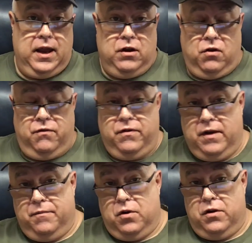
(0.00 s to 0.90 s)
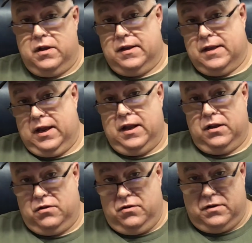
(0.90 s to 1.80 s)
November the
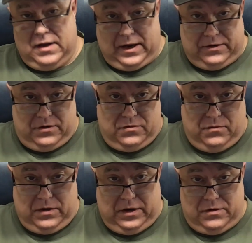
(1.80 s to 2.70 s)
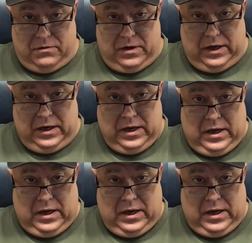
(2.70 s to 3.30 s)
10th, 2023.